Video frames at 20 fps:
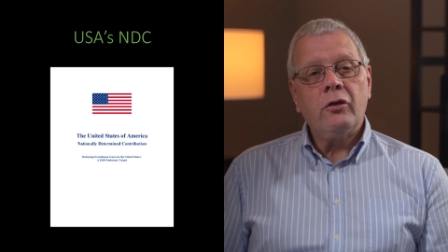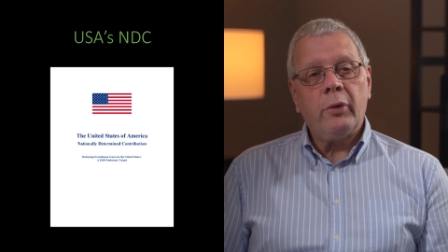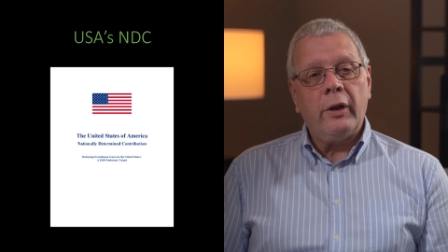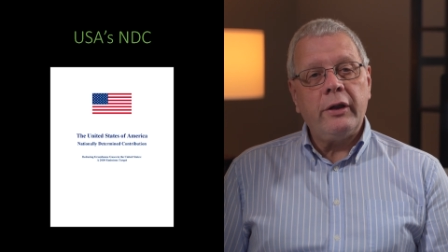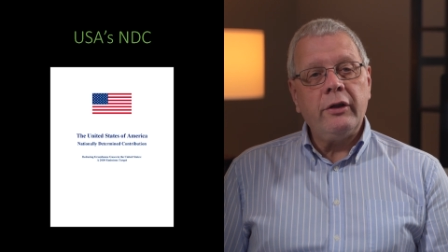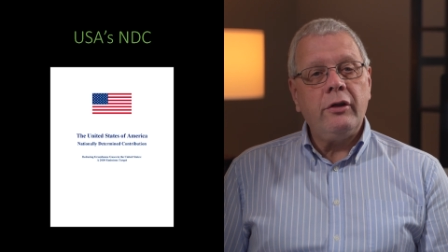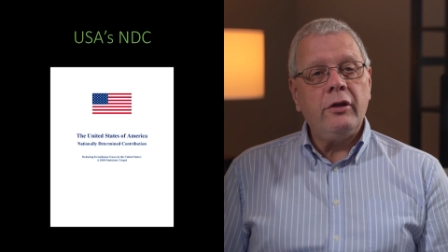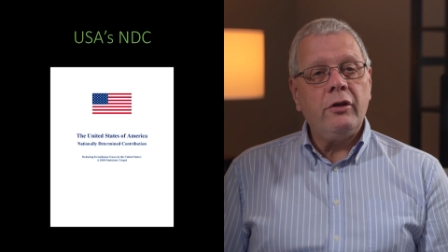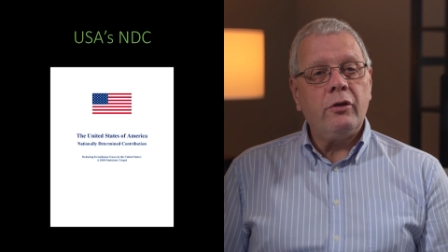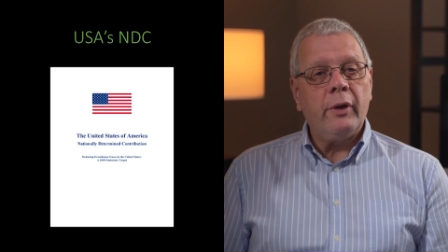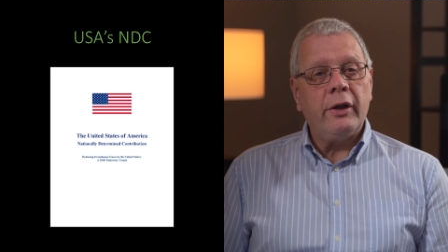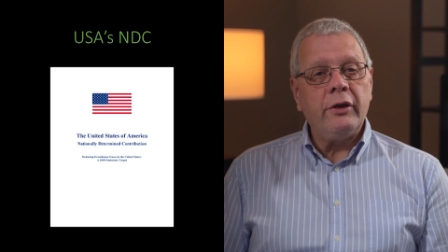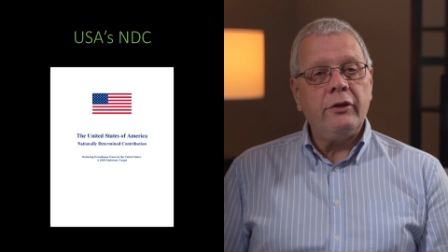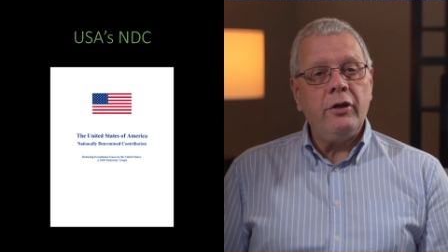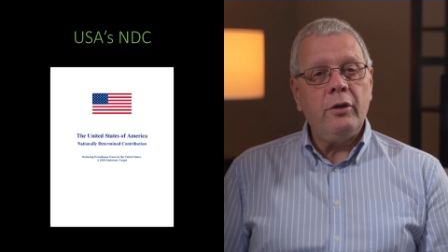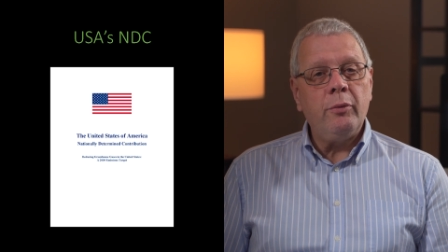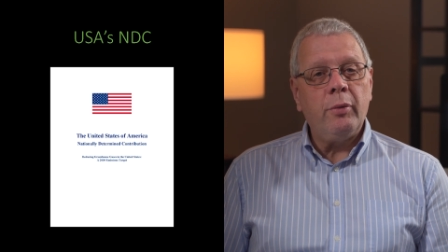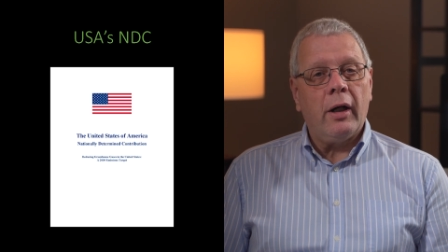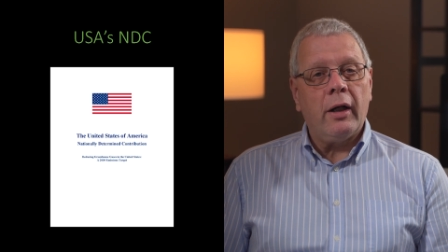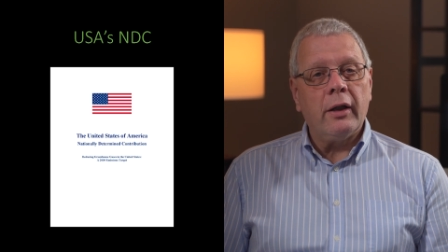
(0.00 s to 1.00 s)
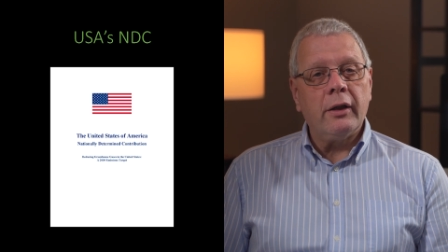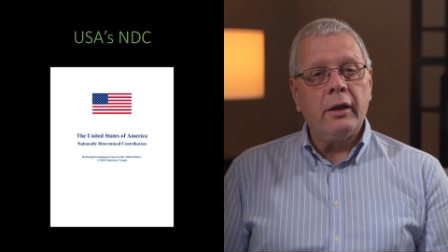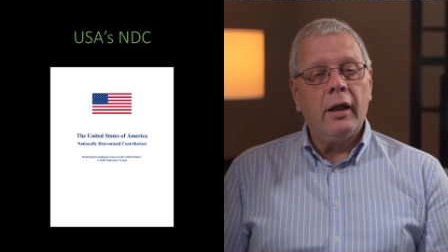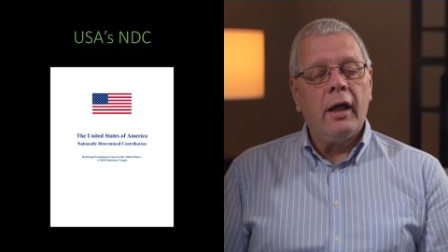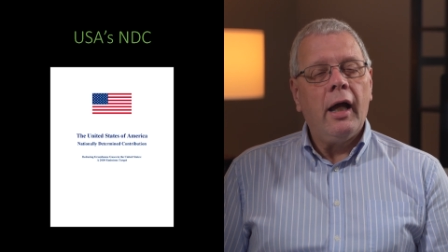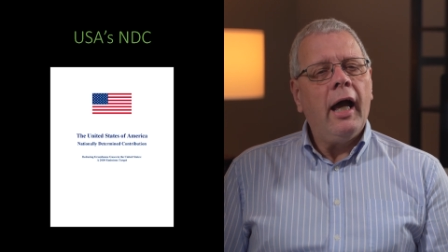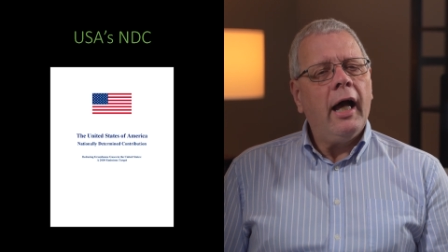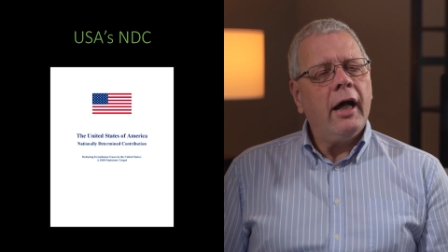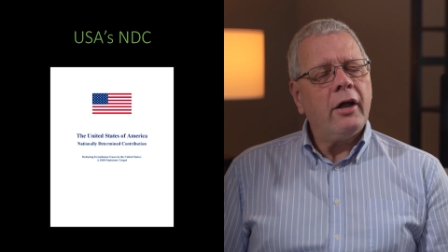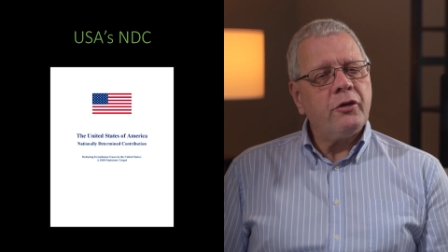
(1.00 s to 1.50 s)
2021
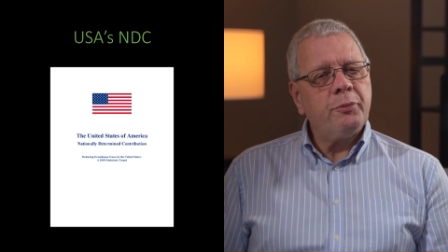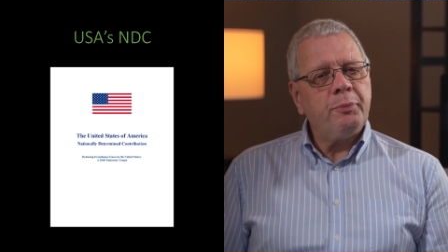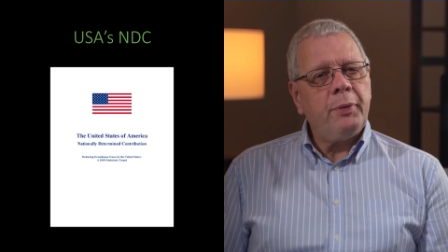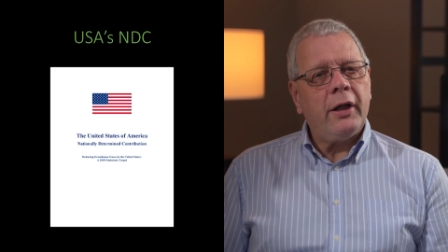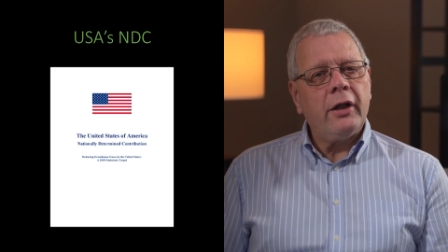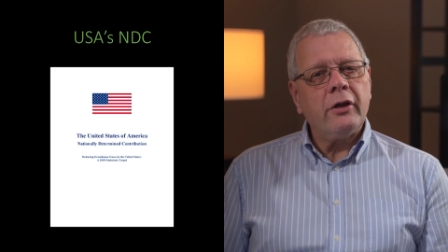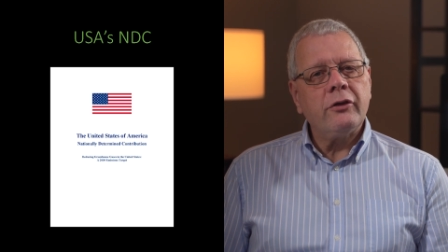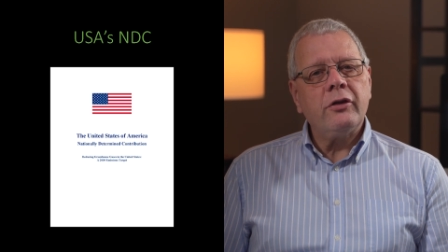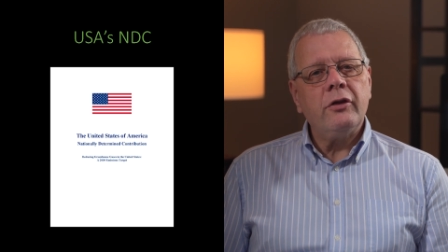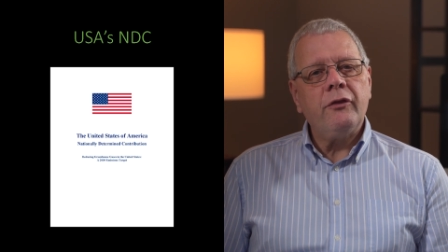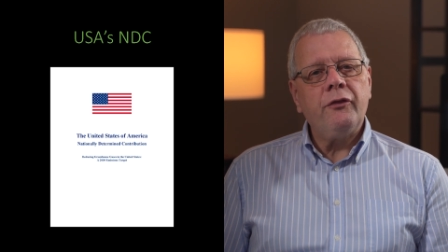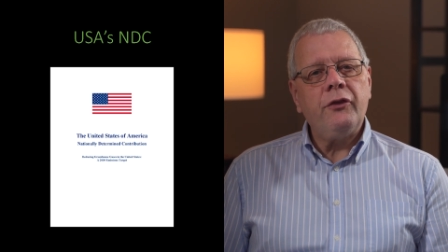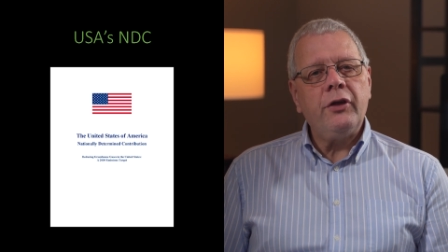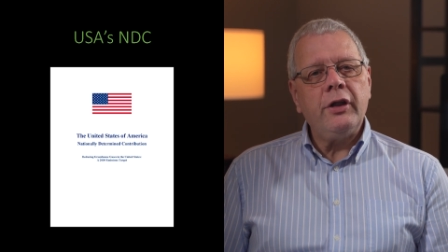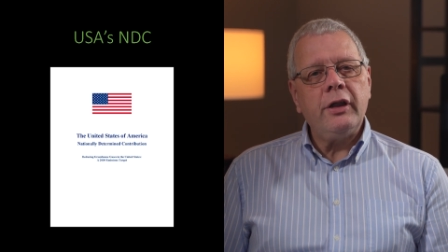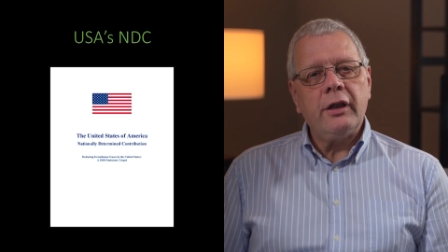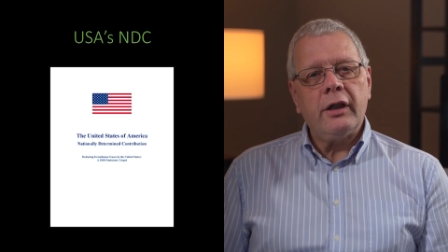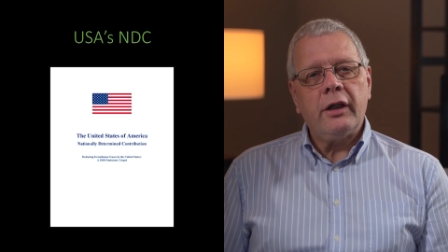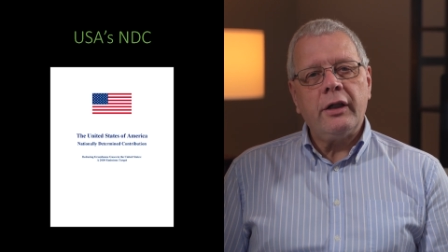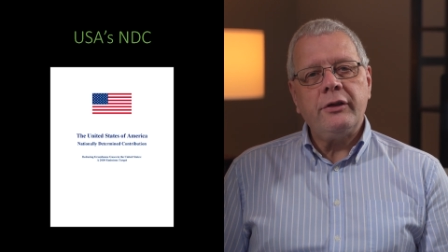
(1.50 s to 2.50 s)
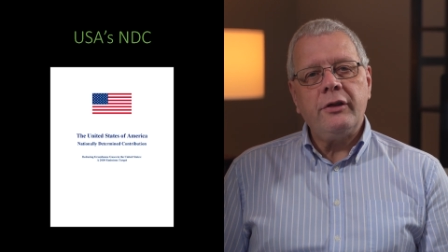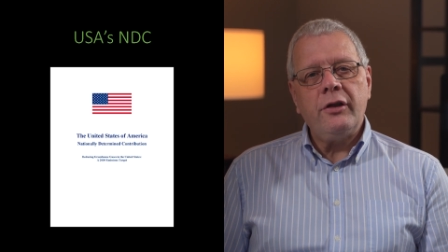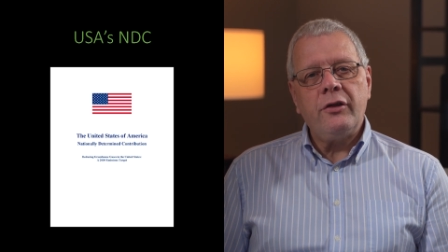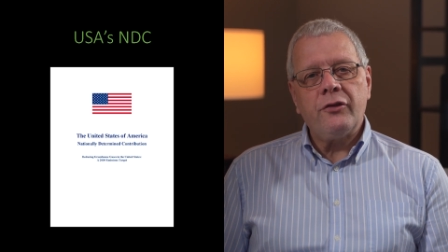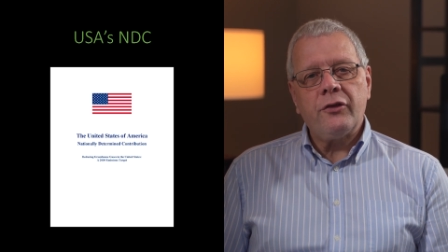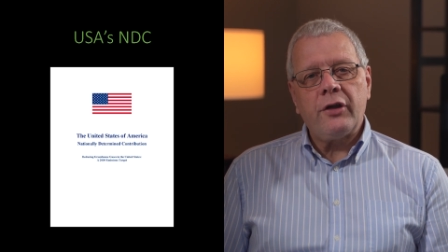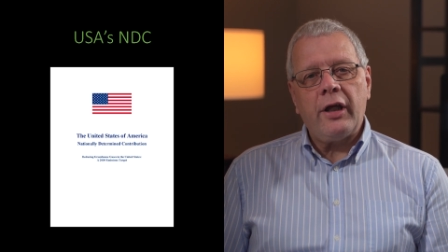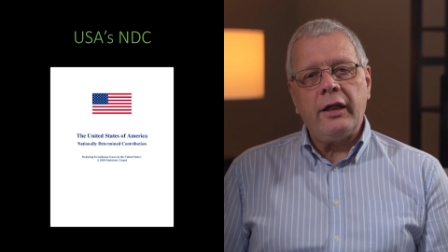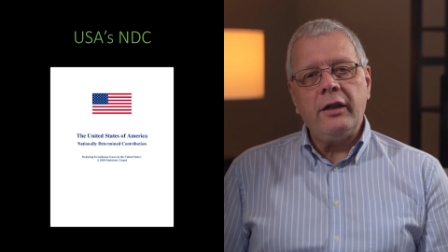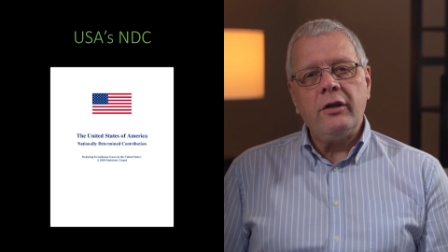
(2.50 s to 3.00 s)
as part of the United
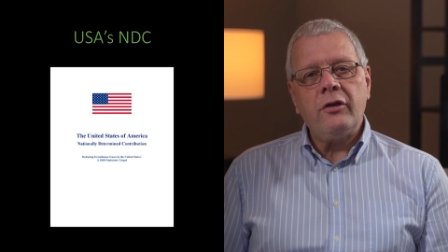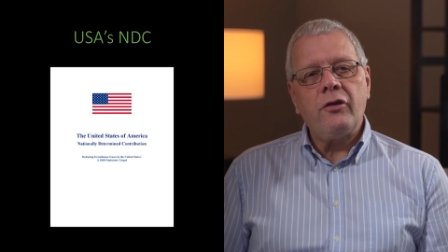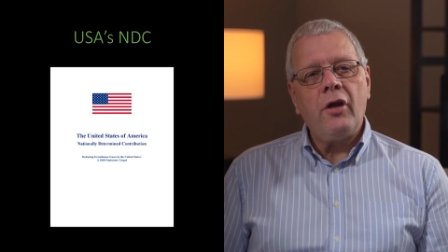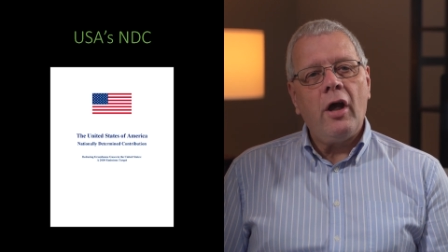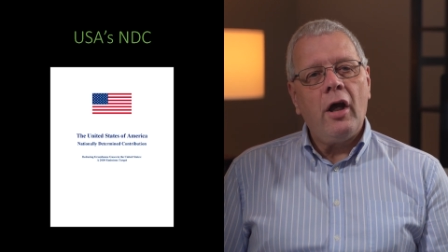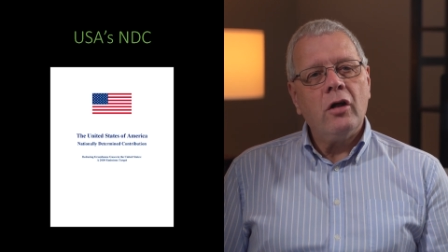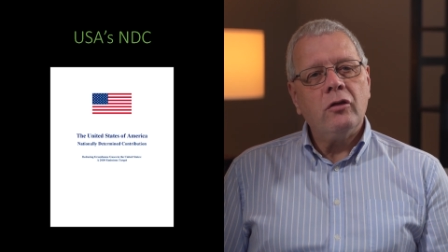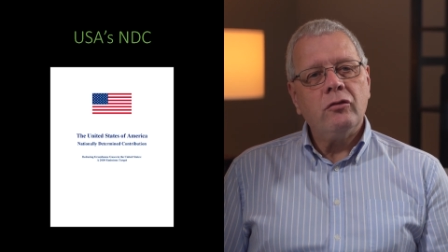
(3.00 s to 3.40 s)
States